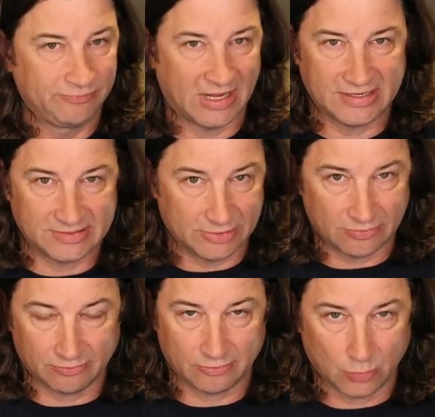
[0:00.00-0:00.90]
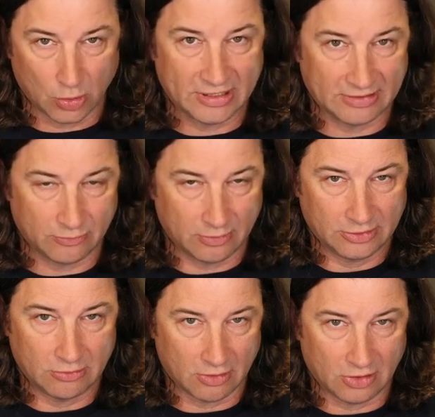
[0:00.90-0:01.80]
Hasn't been a working
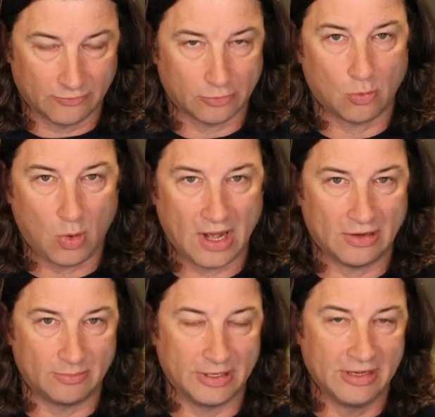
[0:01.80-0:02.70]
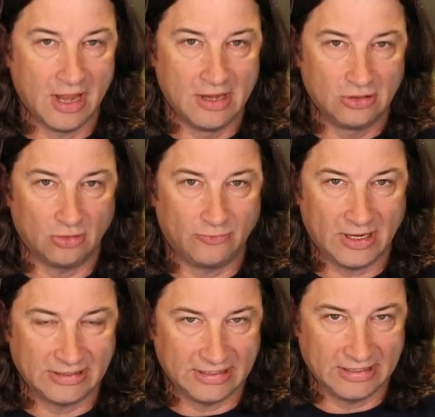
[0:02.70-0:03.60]
URL for a while, but you'll
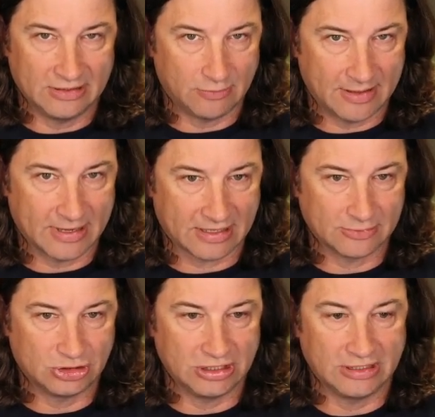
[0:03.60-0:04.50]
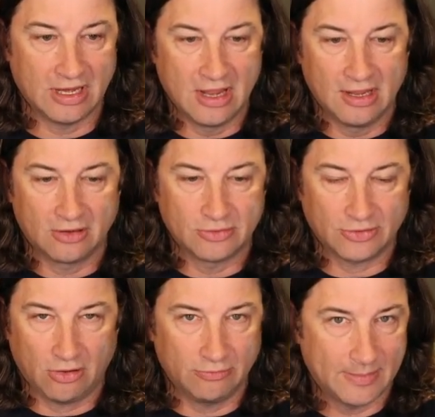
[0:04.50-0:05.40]
find it in the Wayback Machine. It goes
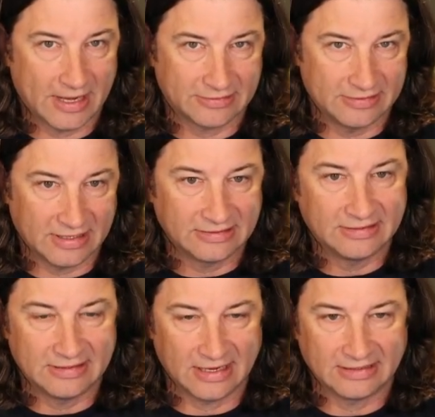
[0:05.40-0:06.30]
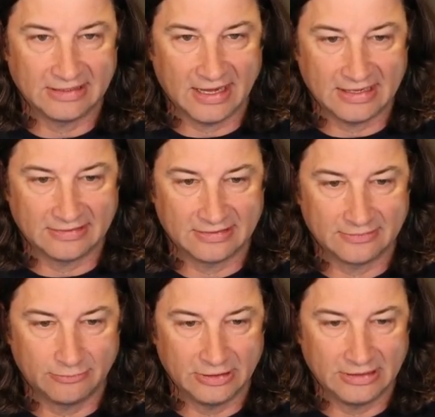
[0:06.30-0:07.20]
all the way back to 1998. And if
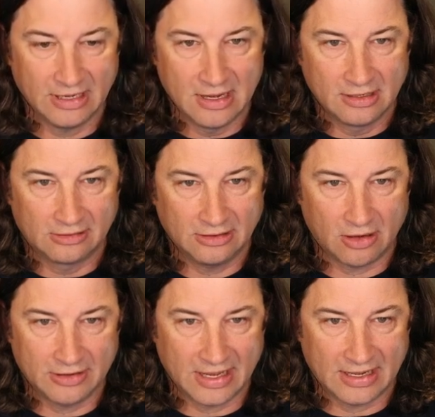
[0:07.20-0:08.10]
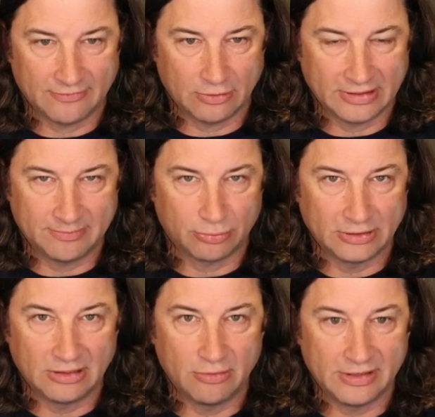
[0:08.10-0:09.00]
we click on that, I've already
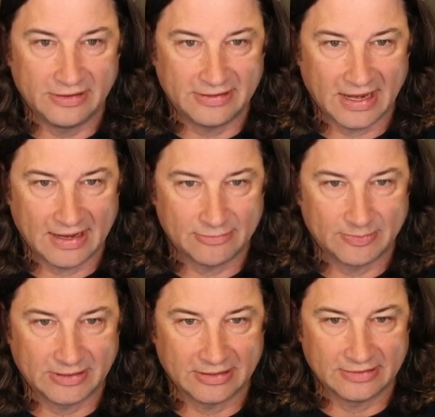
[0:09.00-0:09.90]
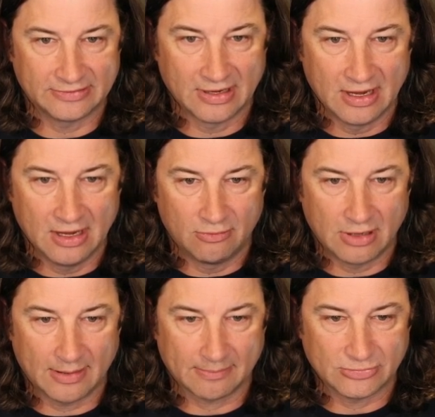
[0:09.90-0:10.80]
preloaded the tabs because
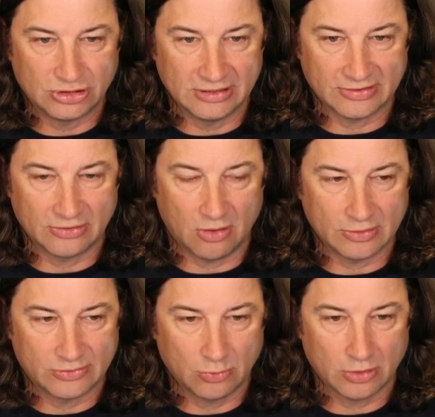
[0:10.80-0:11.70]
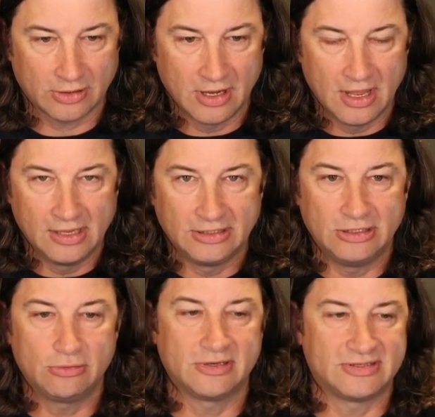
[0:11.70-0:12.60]
Wayback Machine doesn't always work.
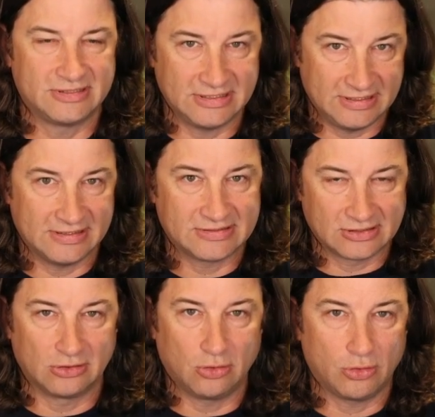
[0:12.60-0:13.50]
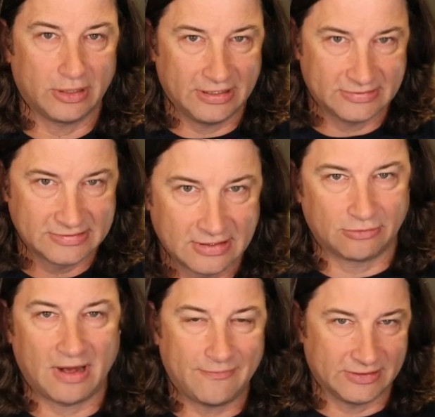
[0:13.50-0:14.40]
You can see this glorious
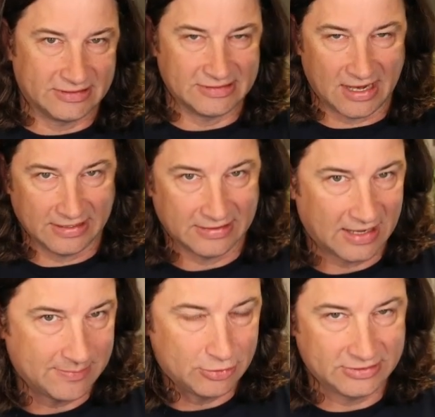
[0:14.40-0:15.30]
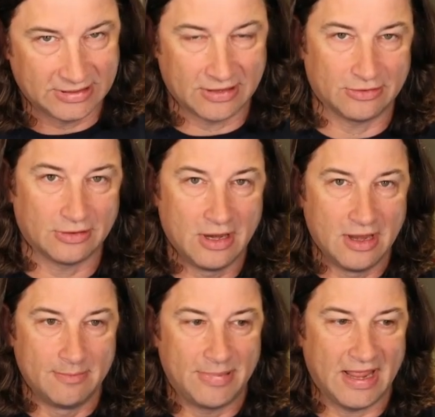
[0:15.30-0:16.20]
graphic design that I put together
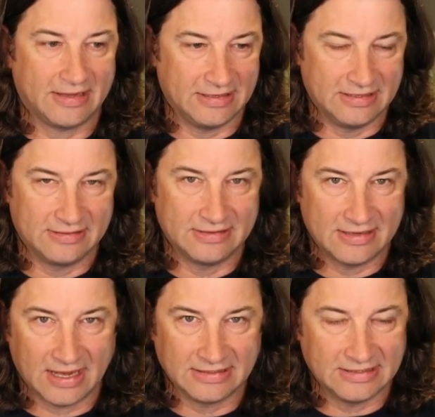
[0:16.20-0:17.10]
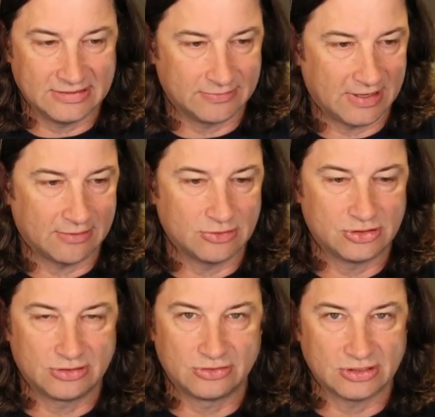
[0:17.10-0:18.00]
back in the 90s when I
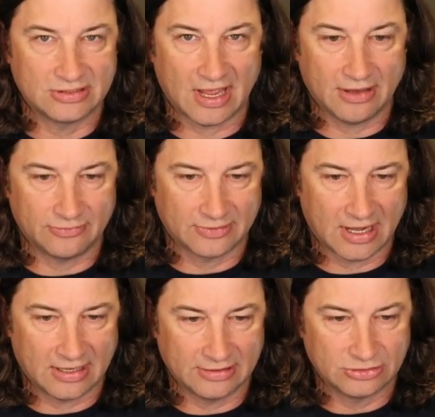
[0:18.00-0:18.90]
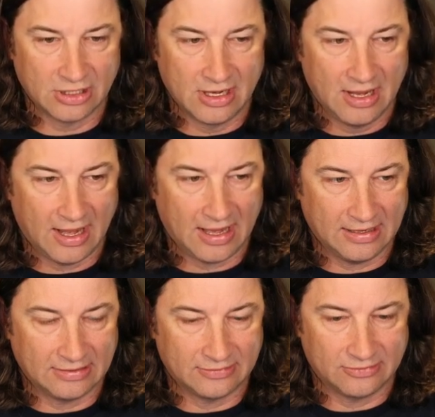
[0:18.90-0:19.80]
was just out of college.
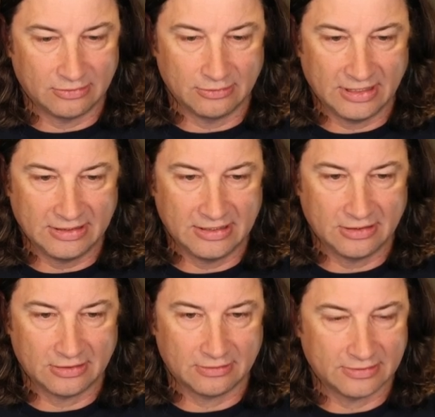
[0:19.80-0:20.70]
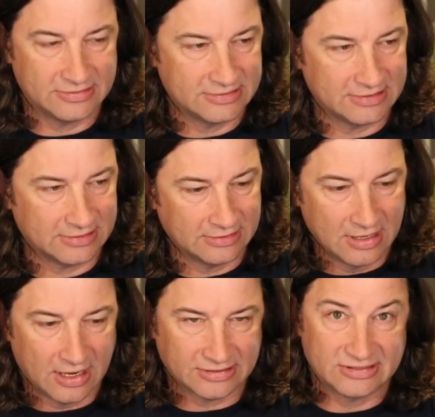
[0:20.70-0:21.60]
And so in here, this is a
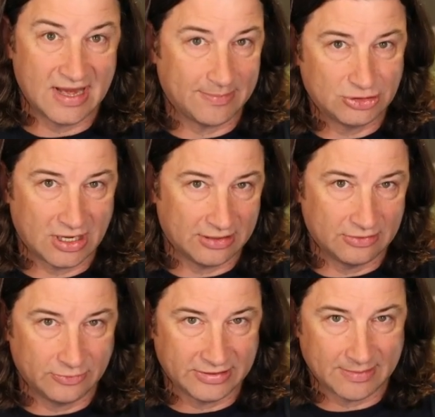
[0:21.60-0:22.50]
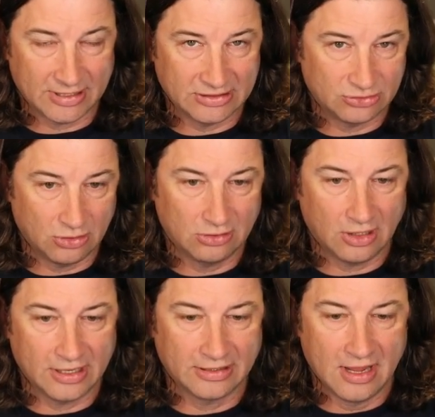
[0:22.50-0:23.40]
snapshot of what that page looked
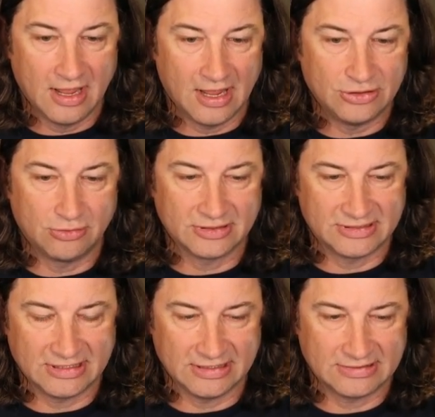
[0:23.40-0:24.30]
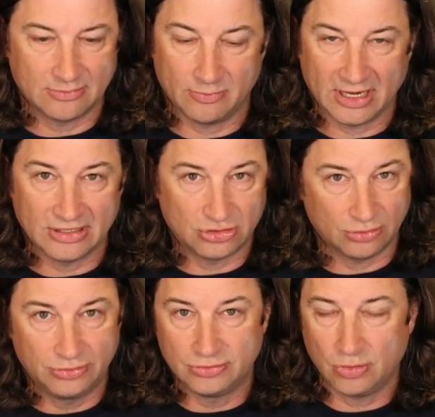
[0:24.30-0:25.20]
like. And you can see some of my initial
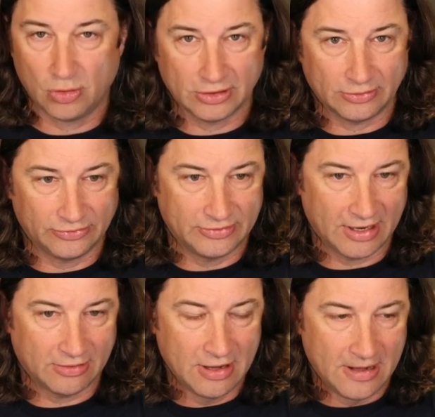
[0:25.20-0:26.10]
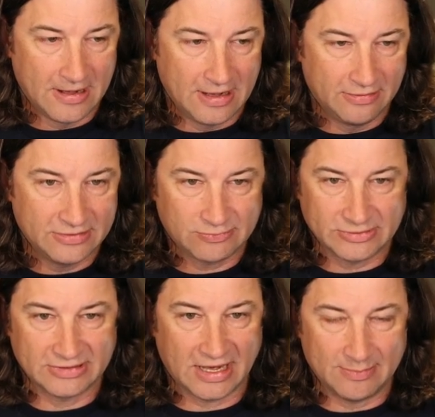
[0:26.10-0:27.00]
tutorials. Now, this
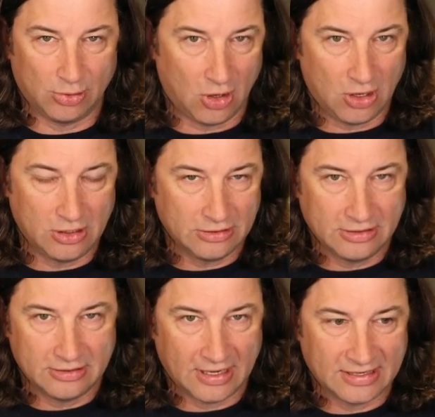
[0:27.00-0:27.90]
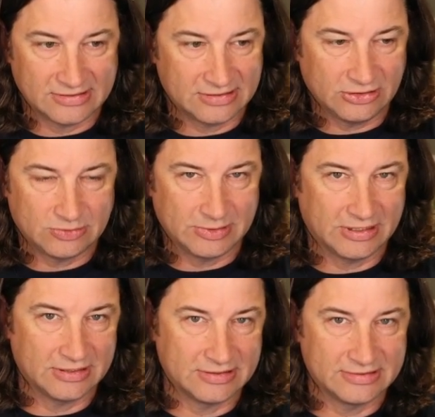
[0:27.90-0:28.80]
wasn't a blog as such
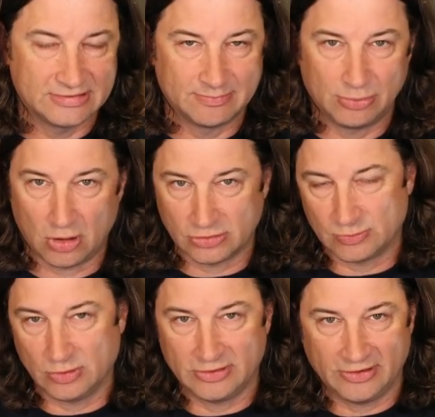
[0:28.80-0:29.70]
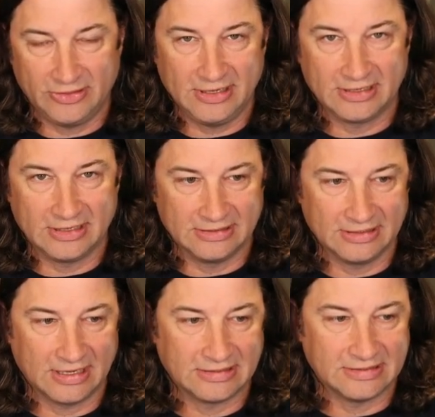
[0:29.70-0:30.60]
because blogs weren't a thing in the
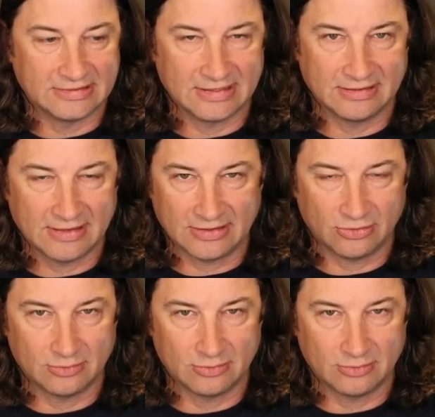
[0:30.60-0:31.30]
90s. That term